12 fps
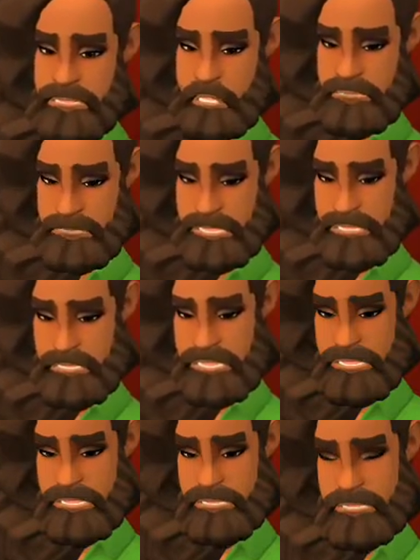a mirror in a
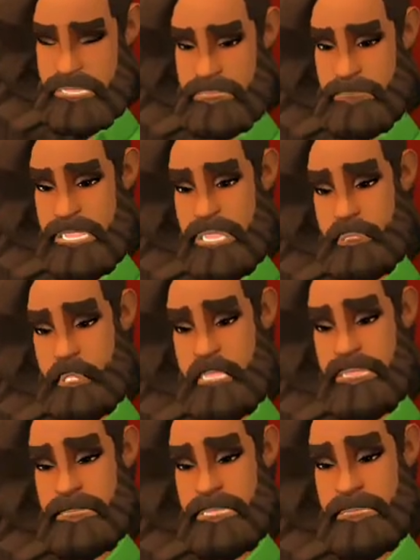tiny brown
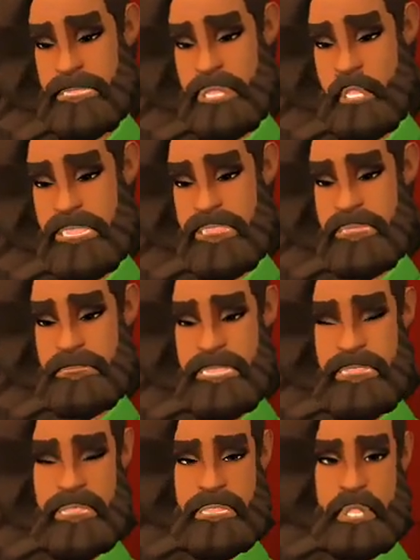bread basket weaved by the
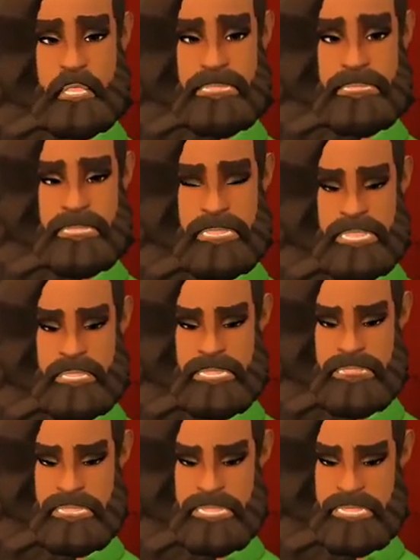forgotten history
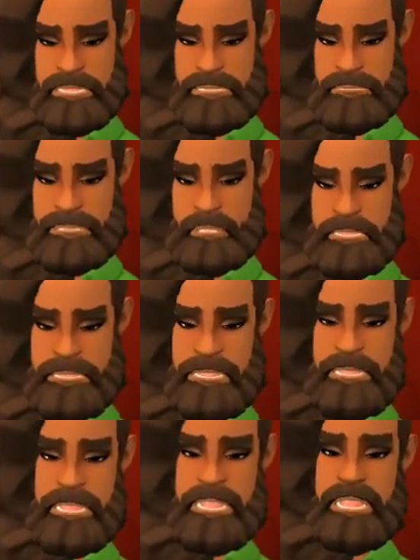of his land's oldest
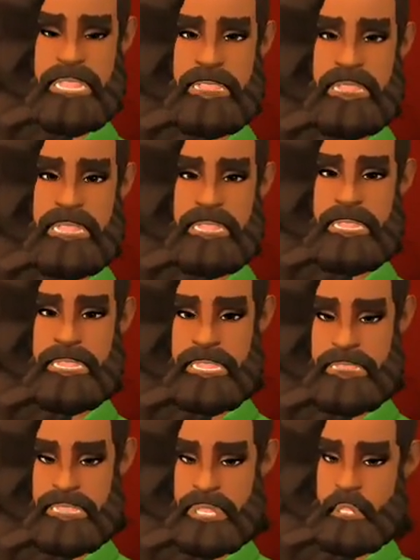tear-driven list
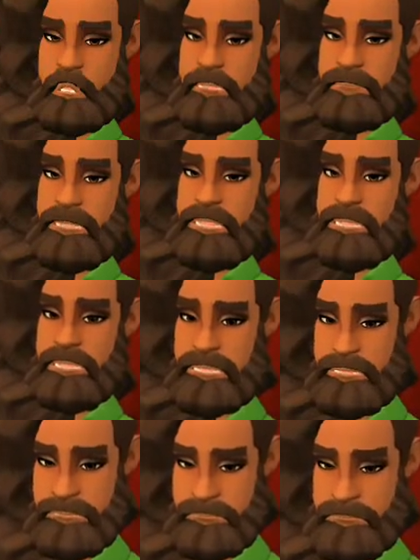of used
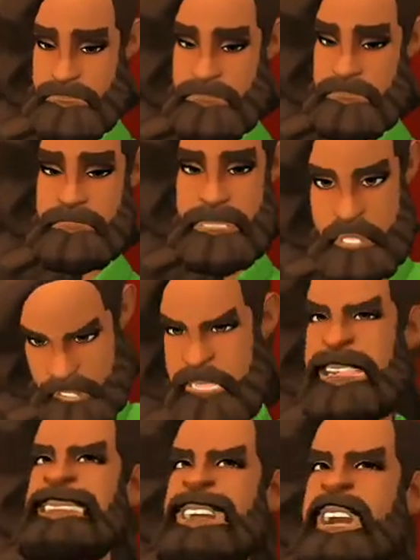supplies. You could
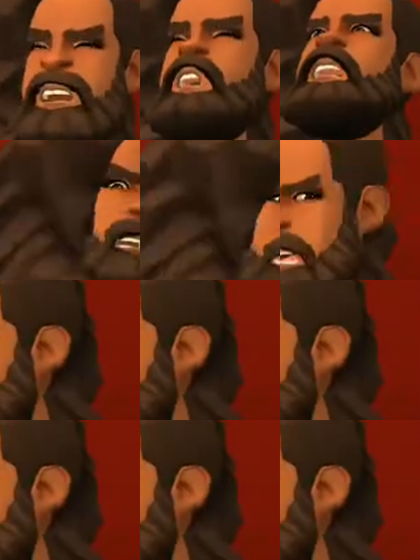have bought twice in the